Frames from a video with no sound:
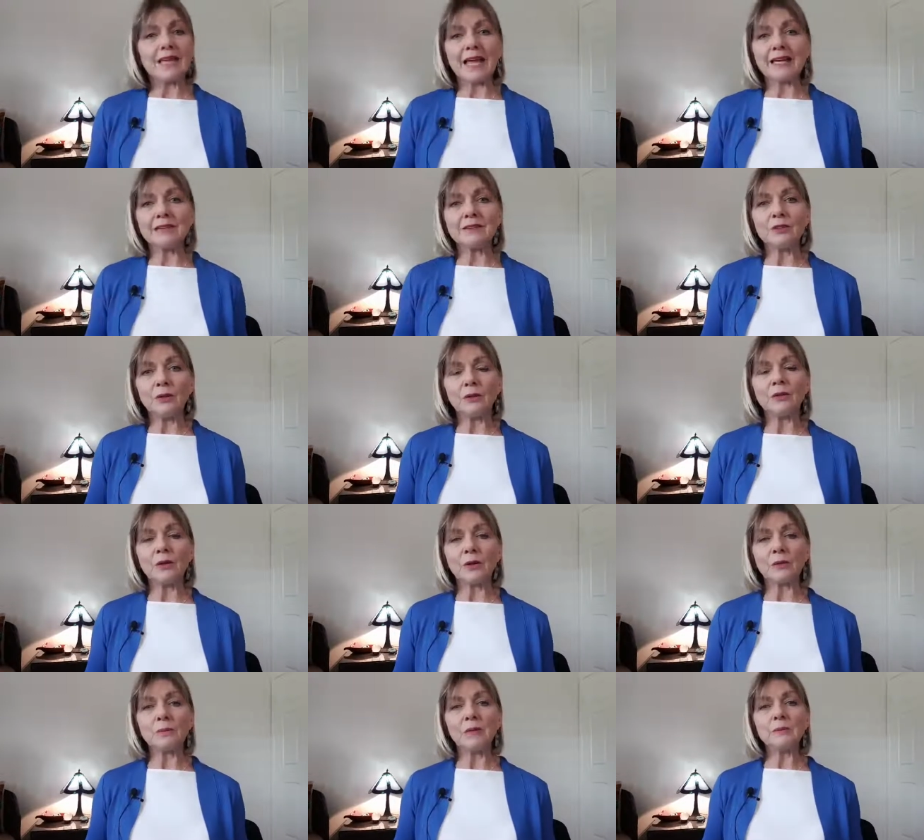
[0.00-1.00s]
Like, a
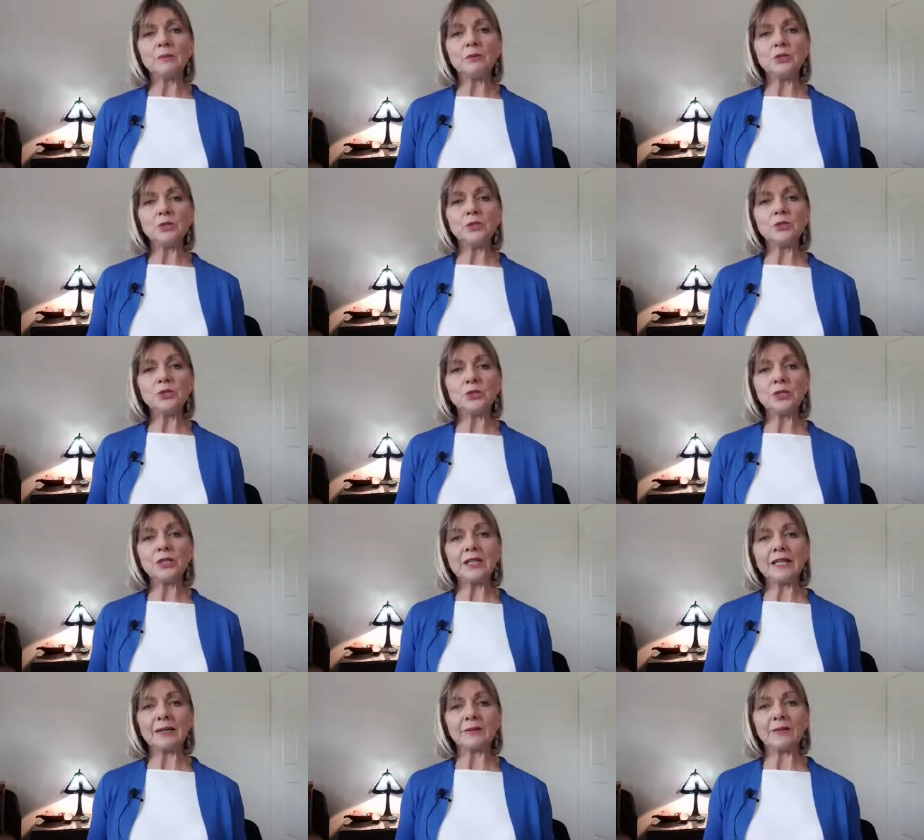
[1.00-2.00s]
lot of people do
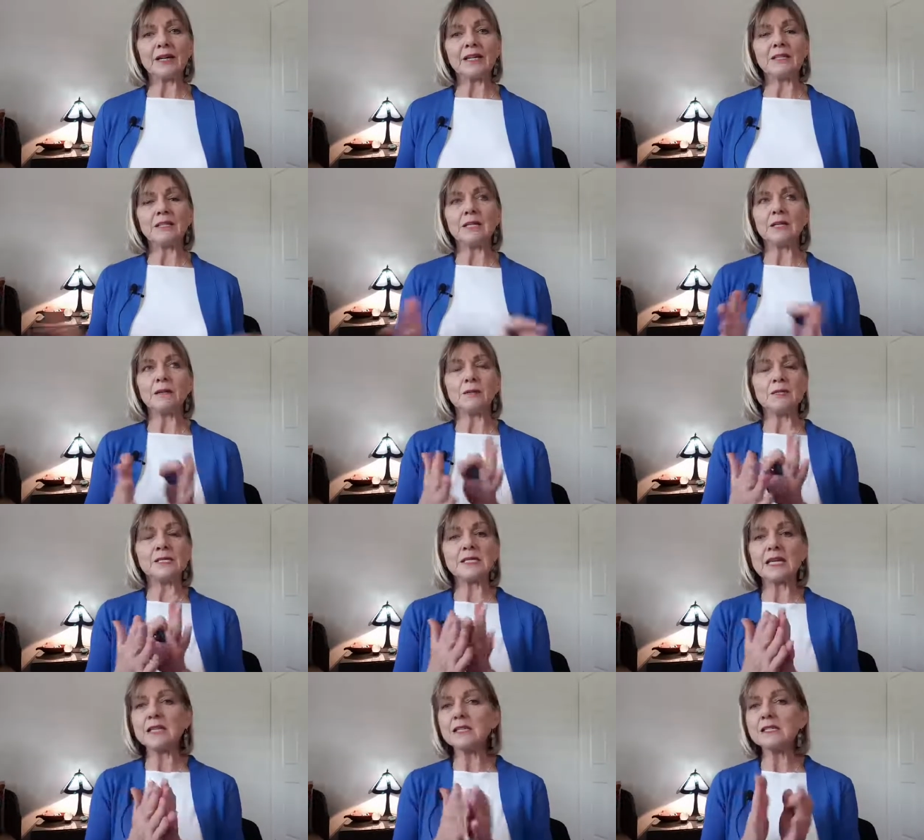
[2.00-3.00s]
journaling, right? You
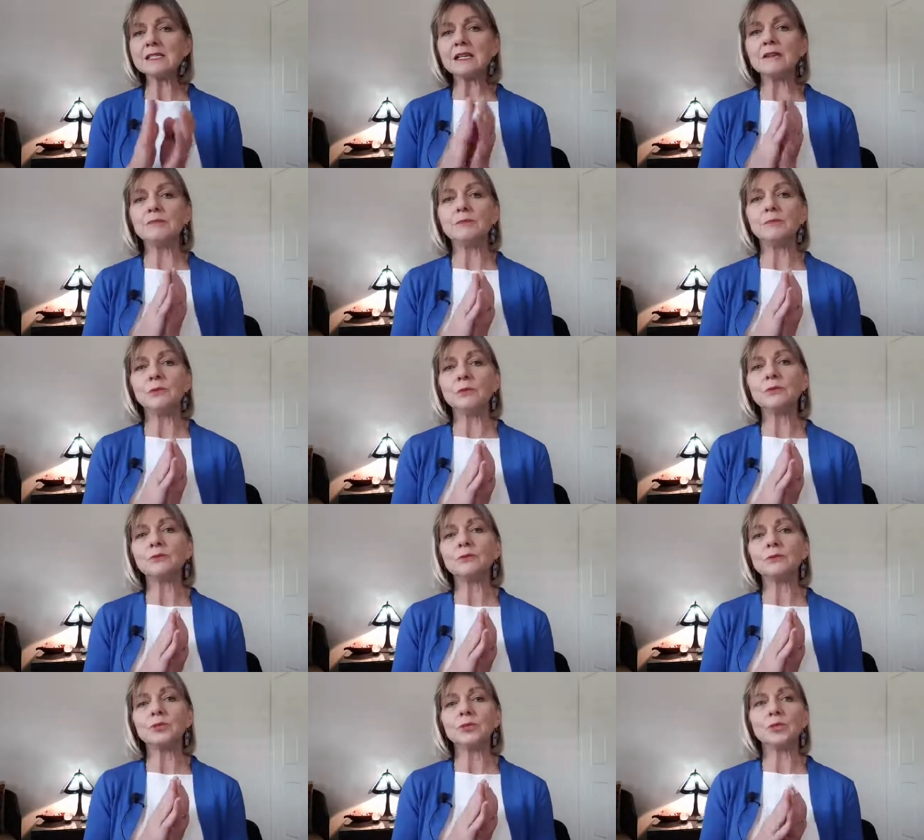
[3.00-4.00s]
get yourself a
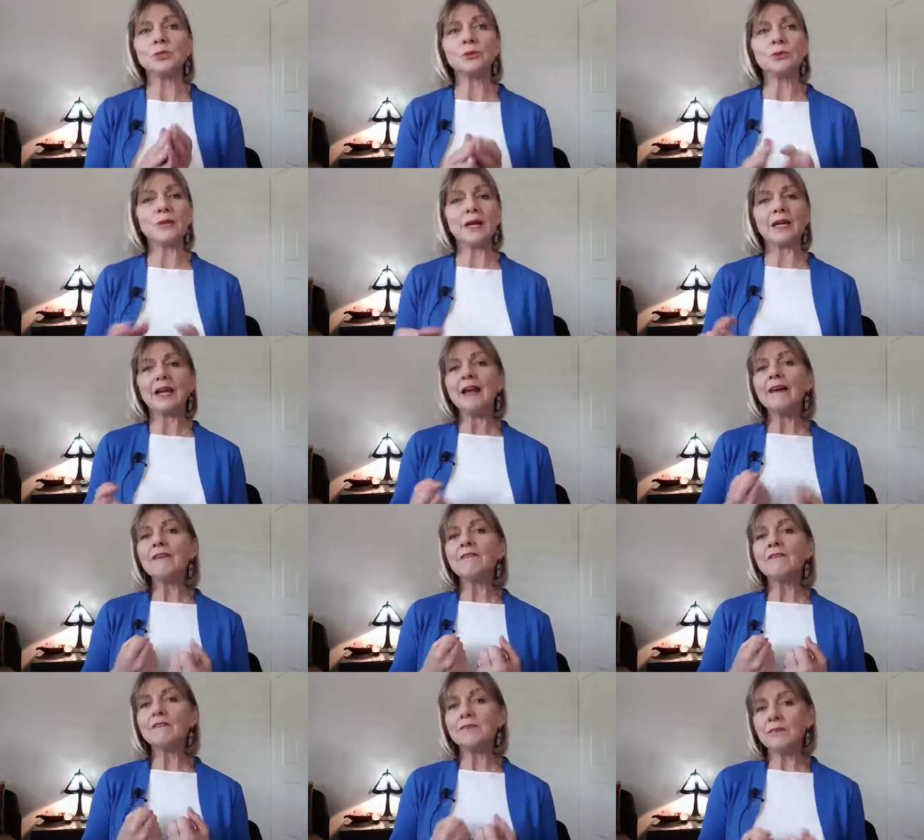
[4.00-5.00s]
beautiful journal that
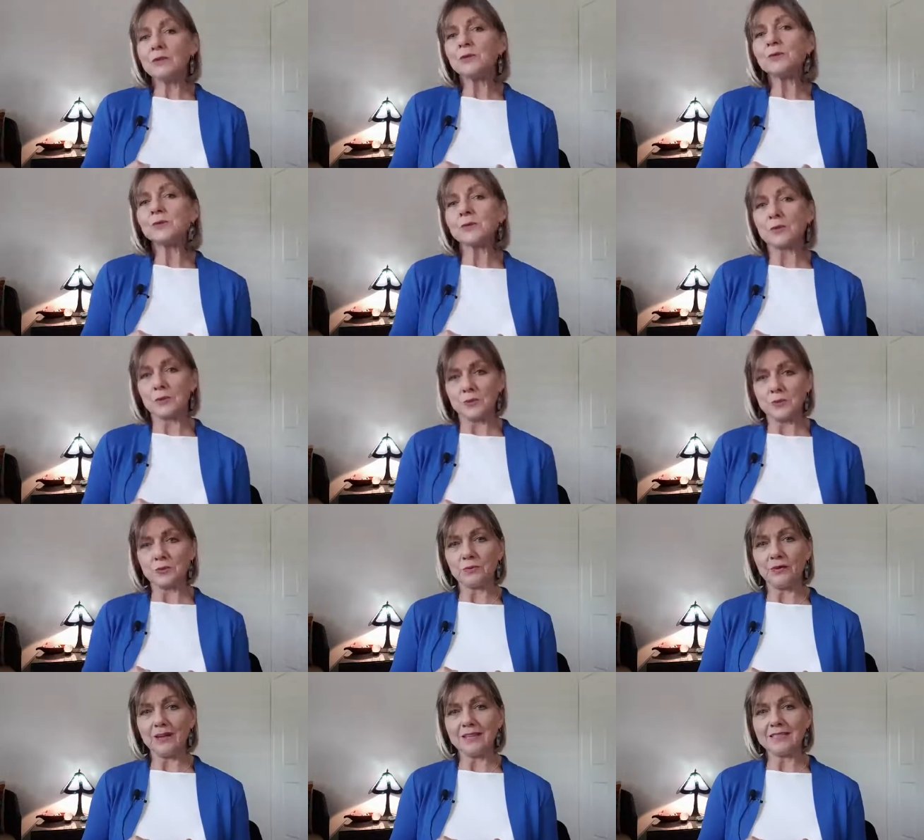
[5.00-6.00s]
feels good
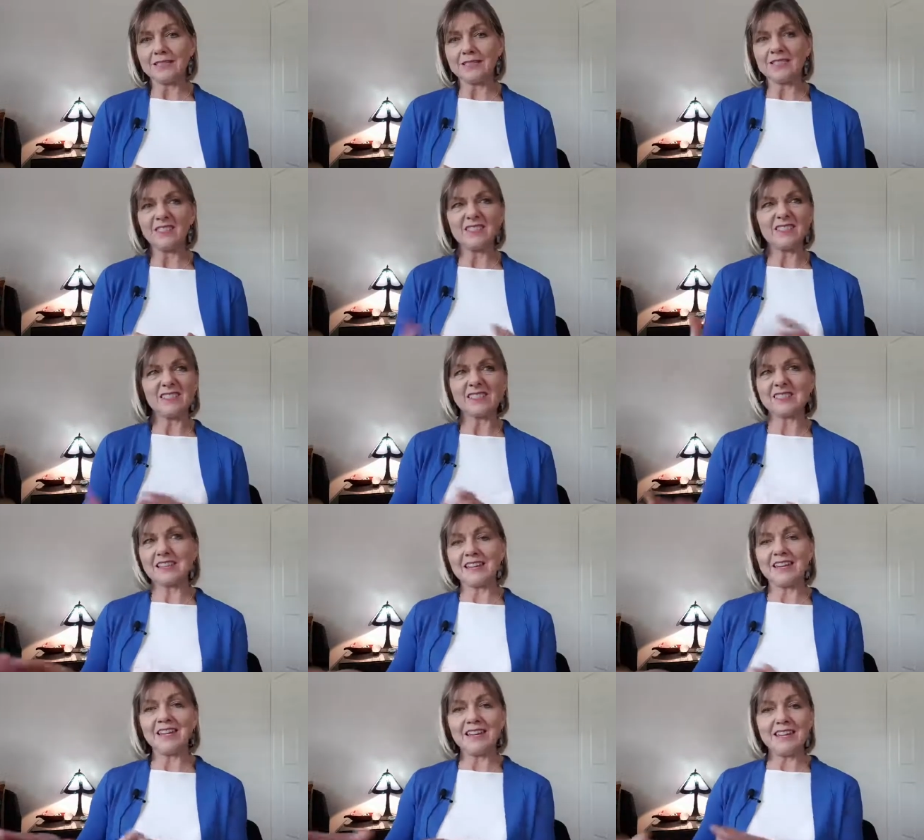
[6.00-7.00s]
to write in. Don't just
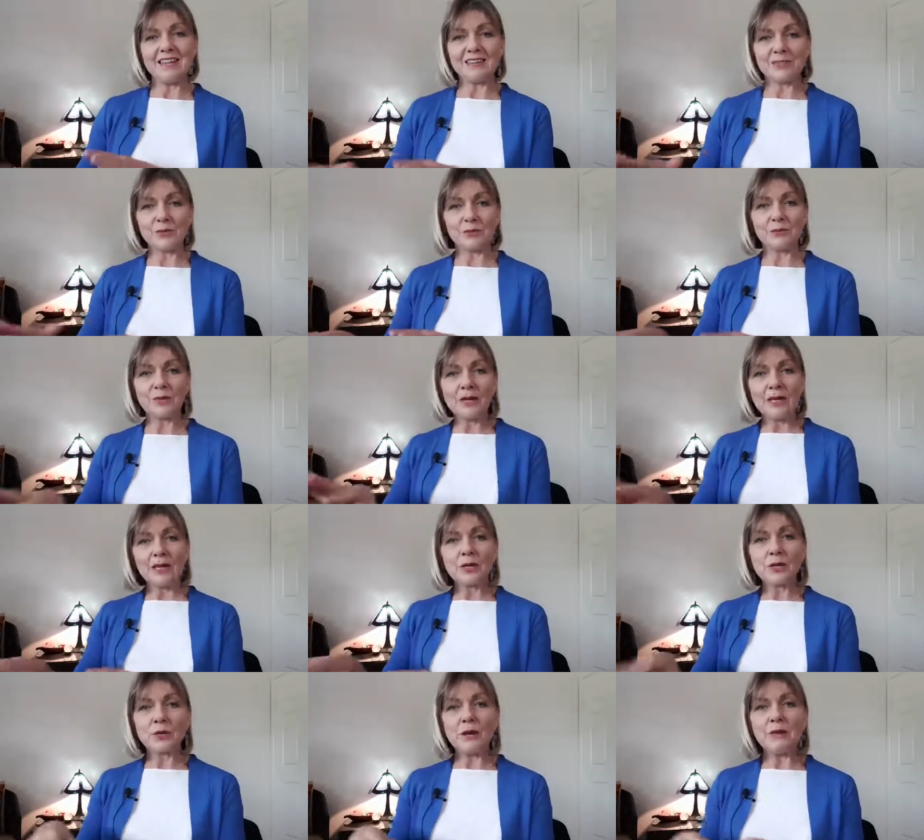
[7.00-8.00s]
get any sort of
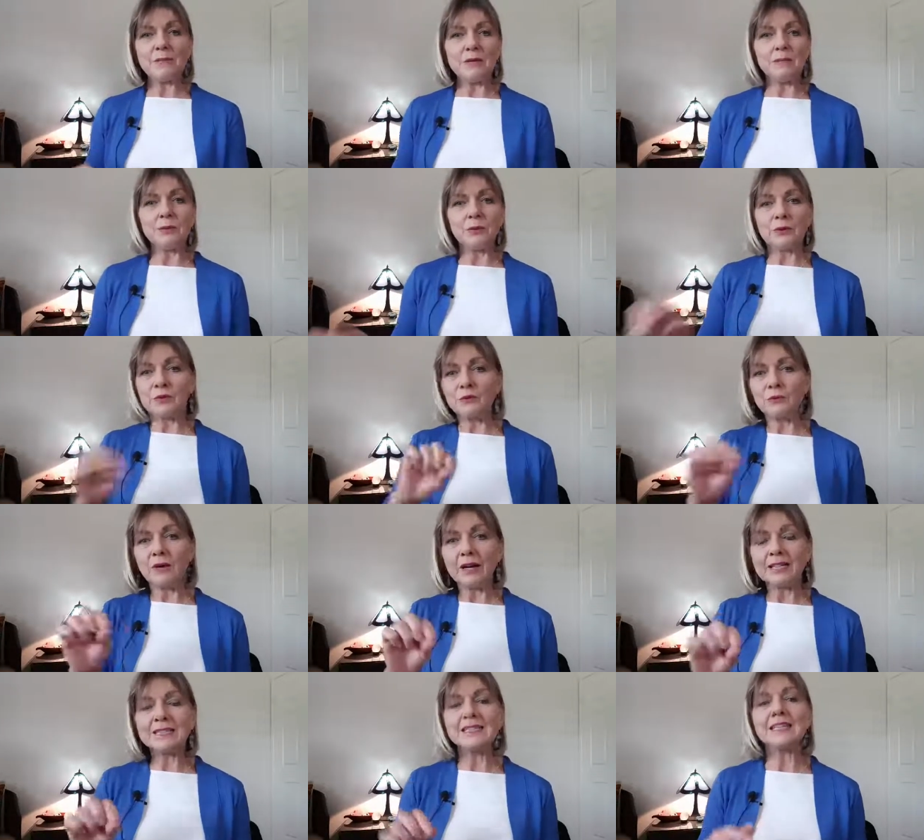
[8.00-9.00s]
crappy book and
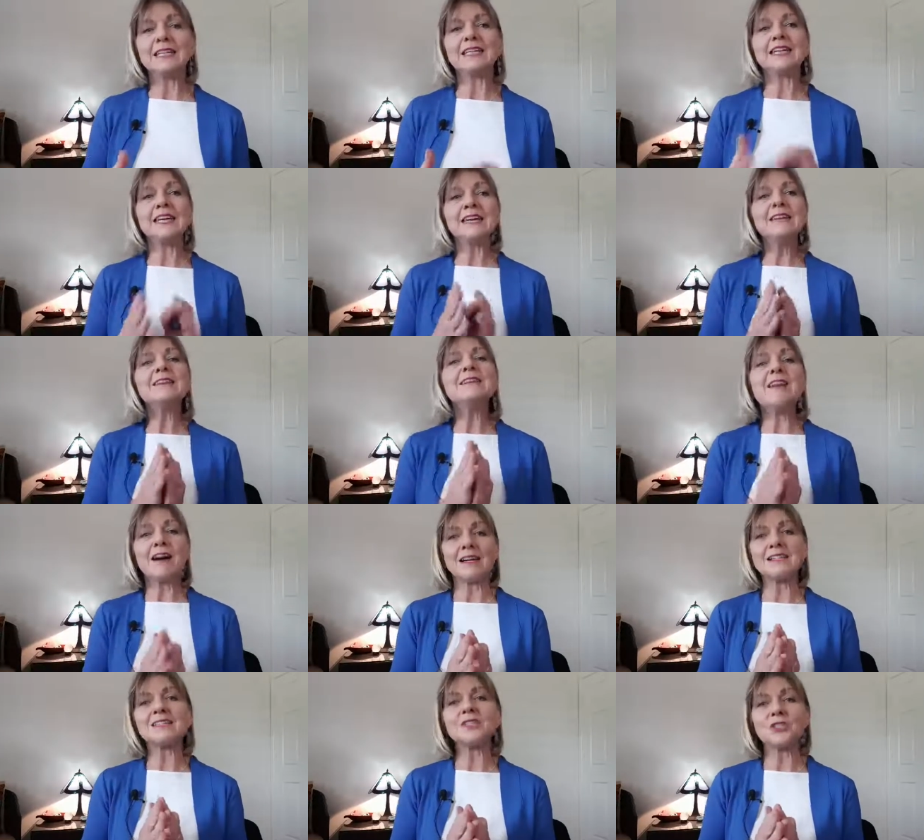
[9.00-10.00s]
write in it. Get a
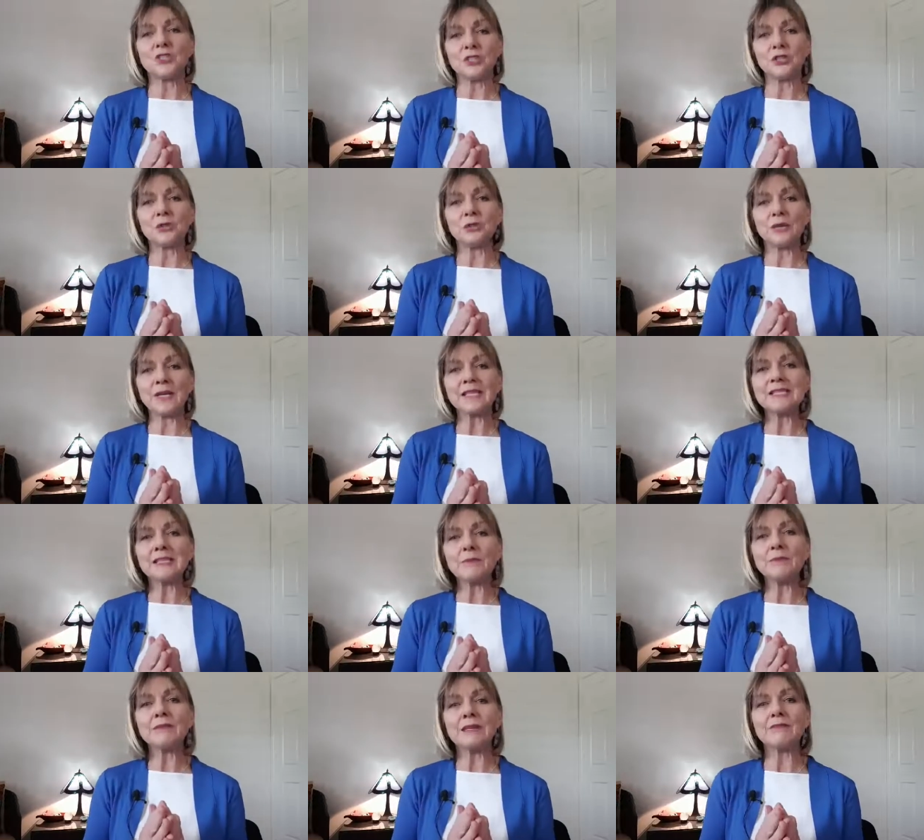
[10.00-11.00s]
nice journal. Get
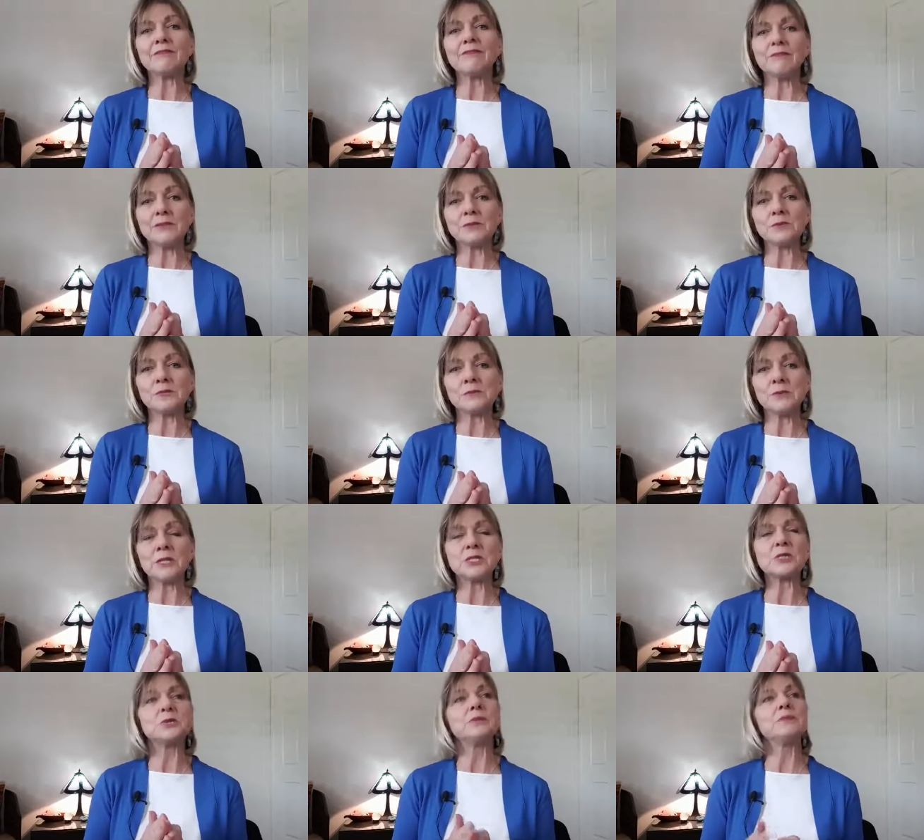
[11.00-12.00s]
something that feels
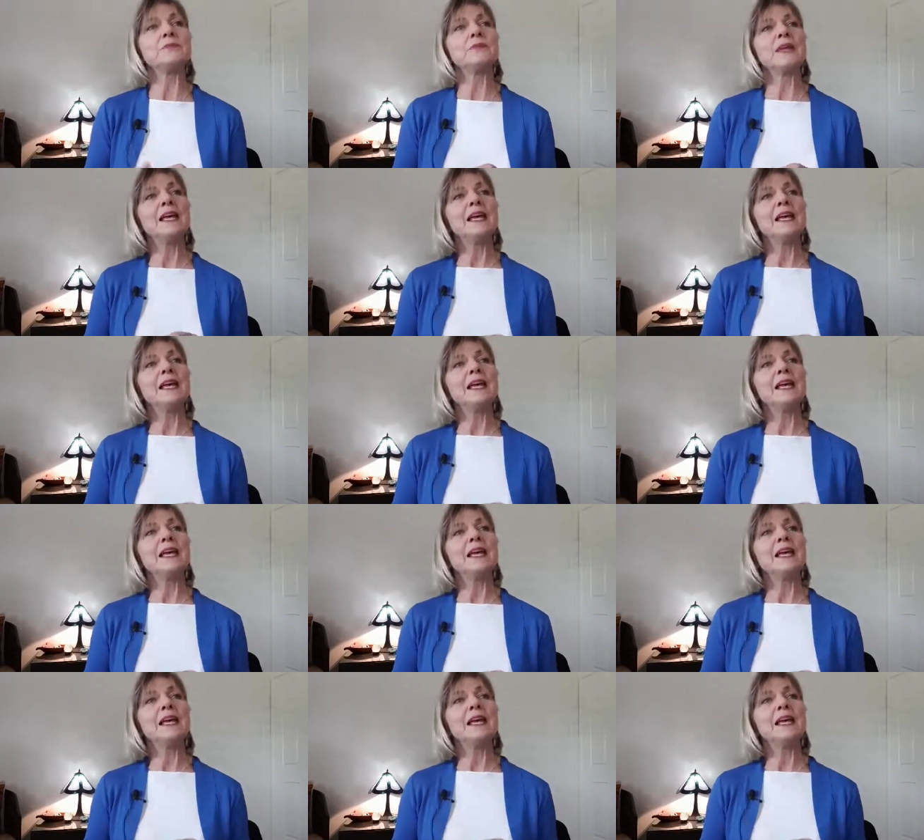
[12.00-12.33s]
special.